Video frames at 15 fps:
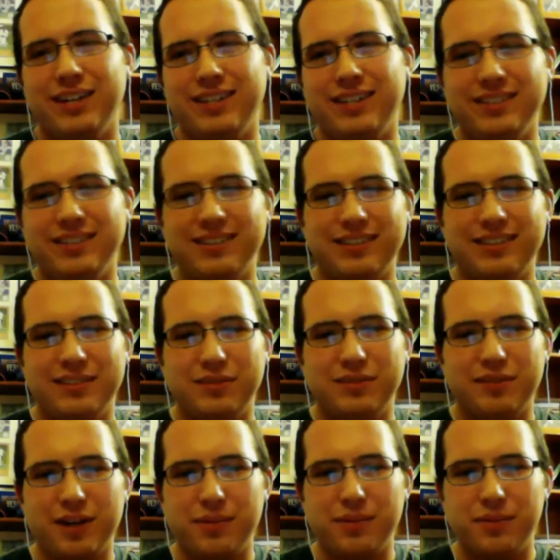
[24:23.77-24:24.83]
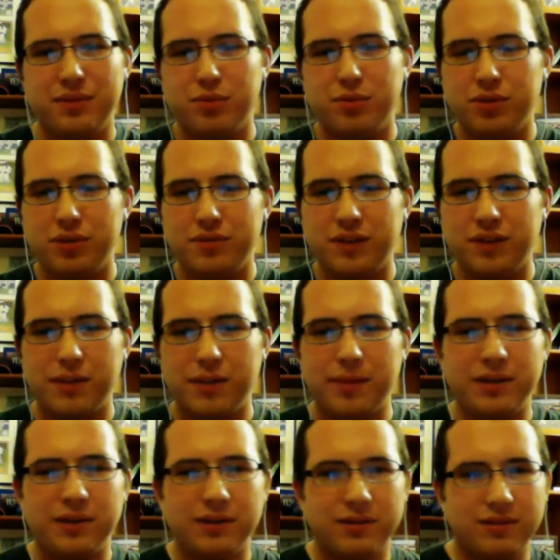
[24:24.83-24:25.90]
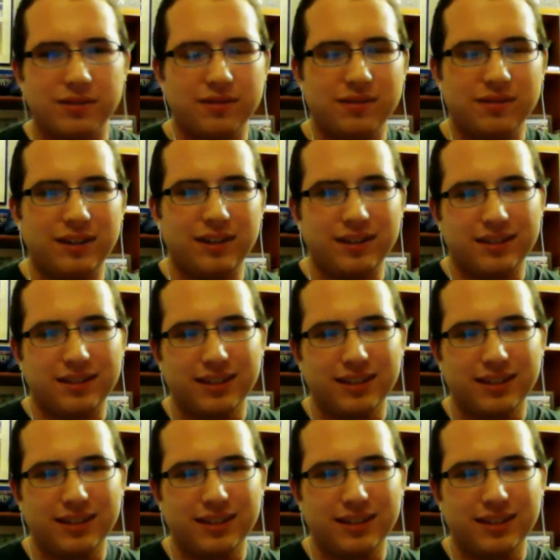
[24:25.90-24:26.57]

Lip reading: he's the brooding firebender. Yeah.